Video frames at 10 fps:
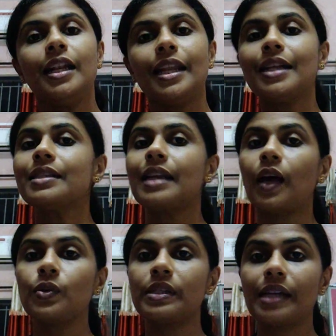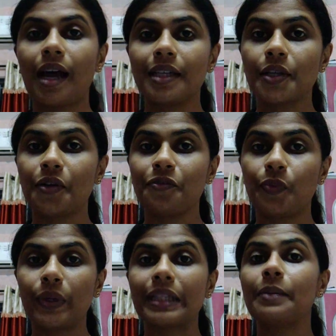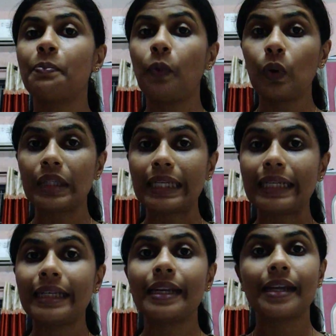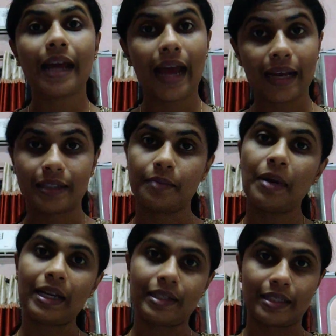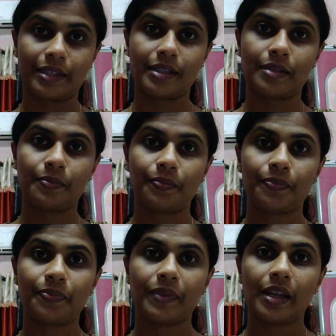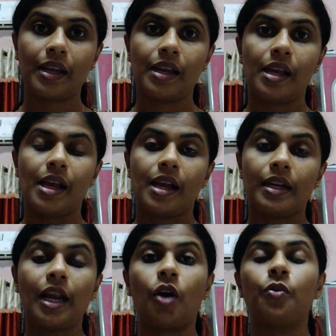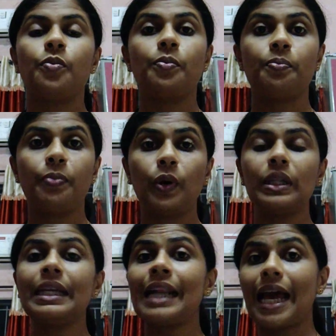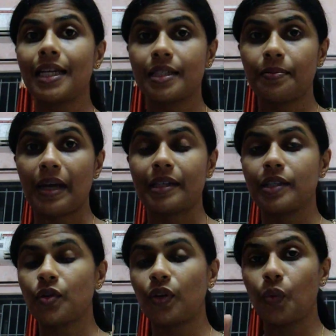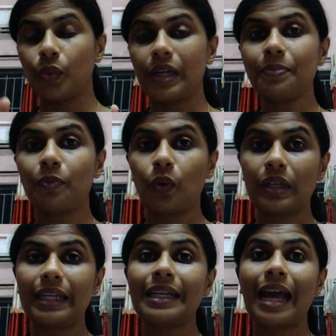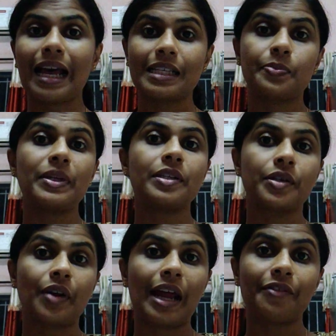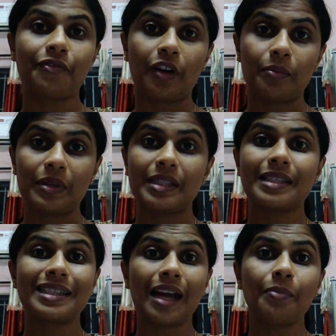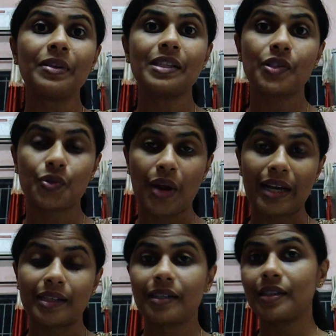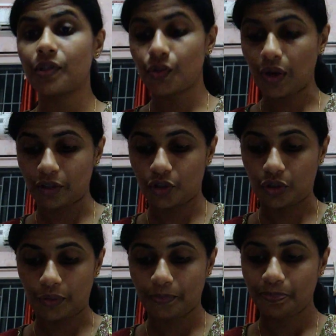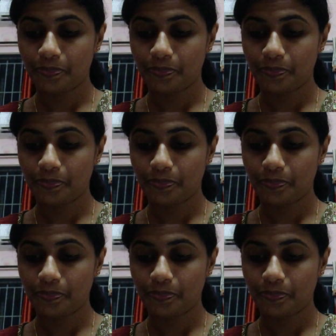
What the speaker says: Let us now start off with choline antibiotics. Now, choline antibiotics, or the word choline, has been derived from its double-stranded structure,